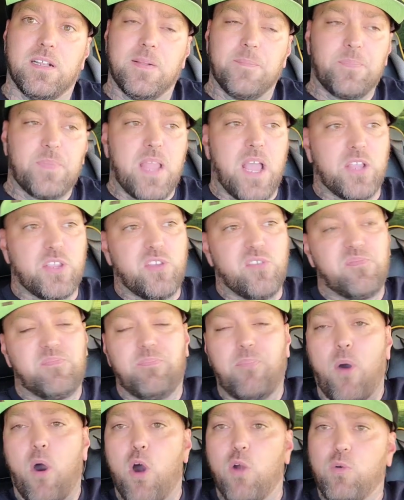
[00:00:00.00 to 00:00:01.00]
Now you've
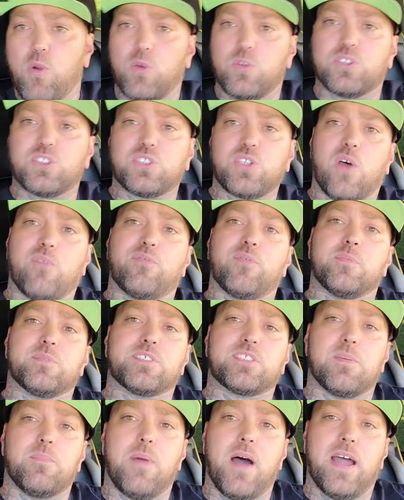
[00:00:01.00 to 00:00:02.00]
borrowed stuff from
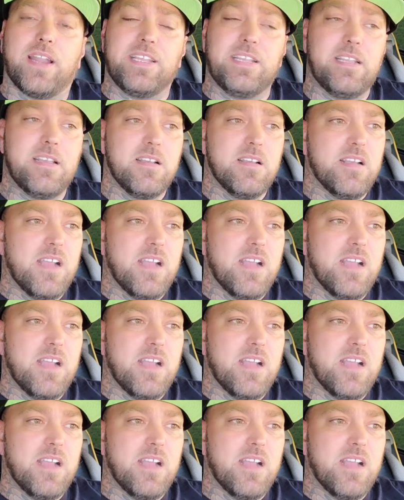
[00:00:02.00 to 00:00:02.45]
somebody,